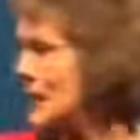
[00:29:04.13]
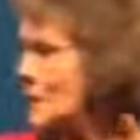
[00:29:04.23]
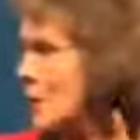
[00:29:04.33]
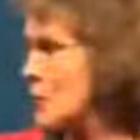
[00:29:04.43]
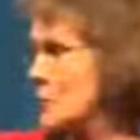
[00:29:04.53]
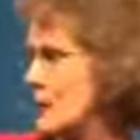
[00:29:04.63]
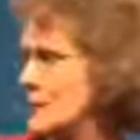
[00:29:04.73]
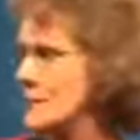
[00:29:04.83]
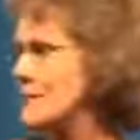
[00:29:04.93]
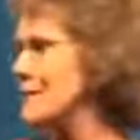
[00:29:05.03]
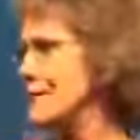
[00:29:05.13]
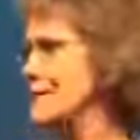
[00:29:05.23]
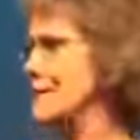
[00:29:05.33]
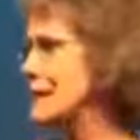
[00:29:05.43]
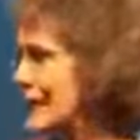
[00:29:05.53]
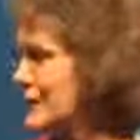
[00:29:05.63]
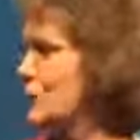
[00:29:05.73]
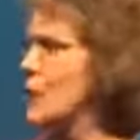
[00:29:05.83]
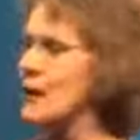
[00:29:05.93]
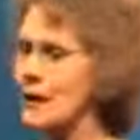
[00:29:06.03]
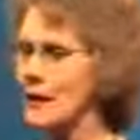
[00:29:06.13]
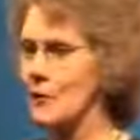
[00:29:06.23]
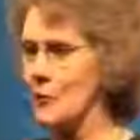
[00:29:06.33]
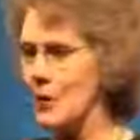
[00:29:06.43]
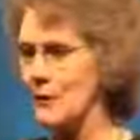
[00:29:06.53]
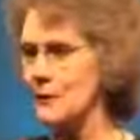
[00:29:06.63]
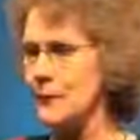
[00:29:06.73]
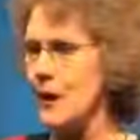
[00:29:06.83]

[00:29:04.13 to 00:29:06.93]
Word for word: my water, but get the right kind of water.